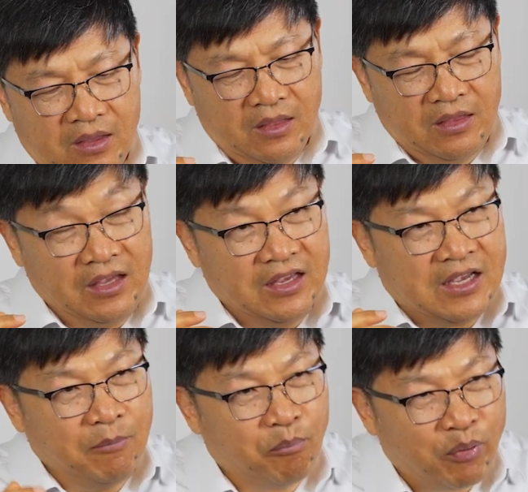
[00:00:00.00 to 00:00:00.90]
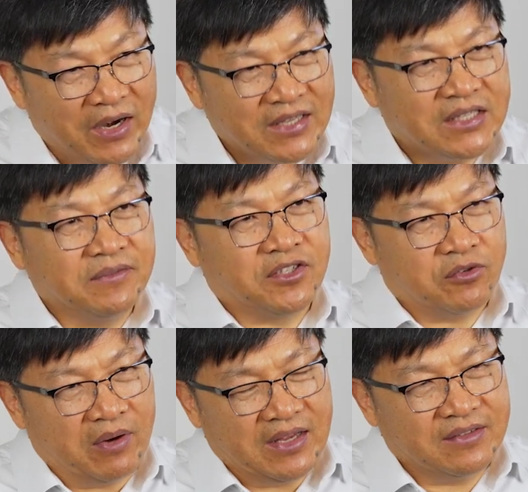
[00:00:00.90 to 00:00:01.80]
The compressive
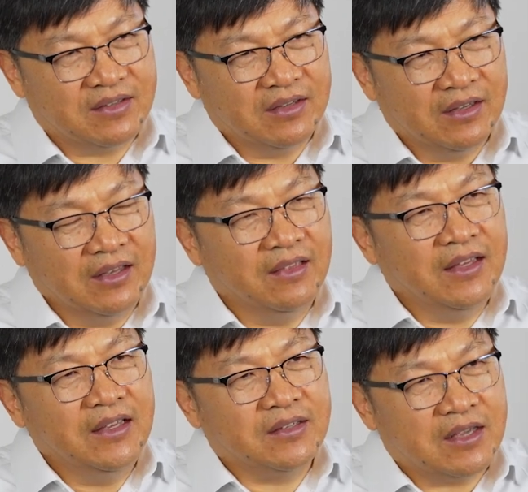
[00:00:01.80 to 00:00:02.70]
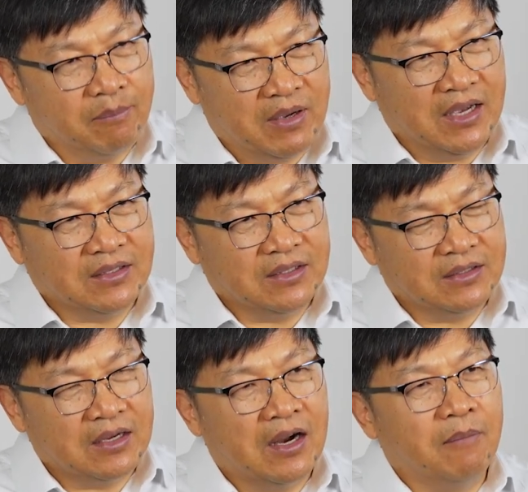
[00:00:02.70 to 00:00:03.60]
strengths in these
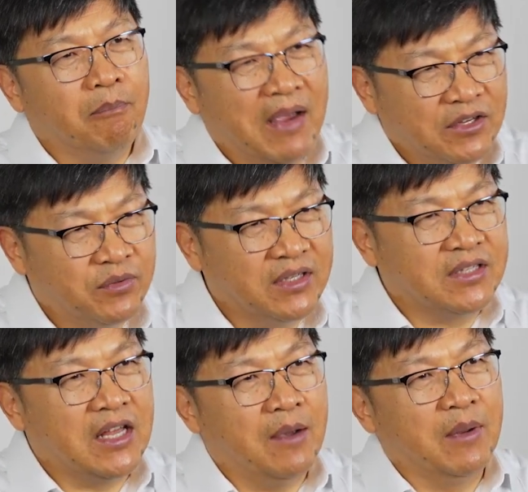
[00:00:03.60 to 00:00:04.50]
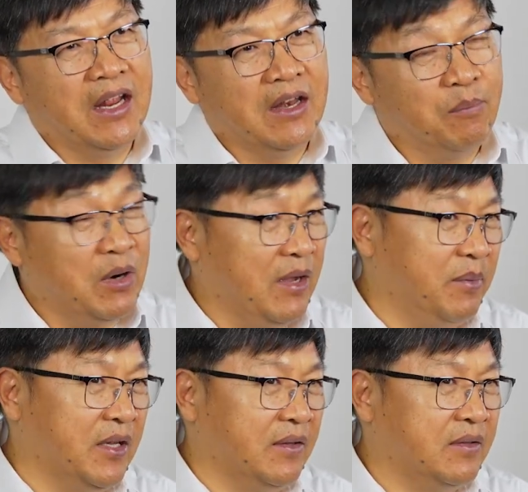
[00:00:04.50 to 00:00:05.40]
composites are matrix-dominated
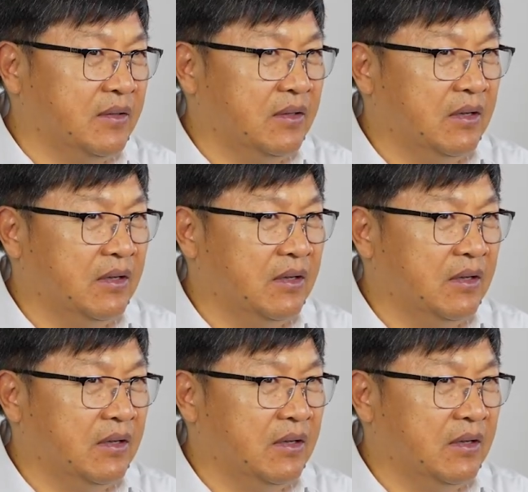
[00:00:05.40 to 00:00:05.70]
properties.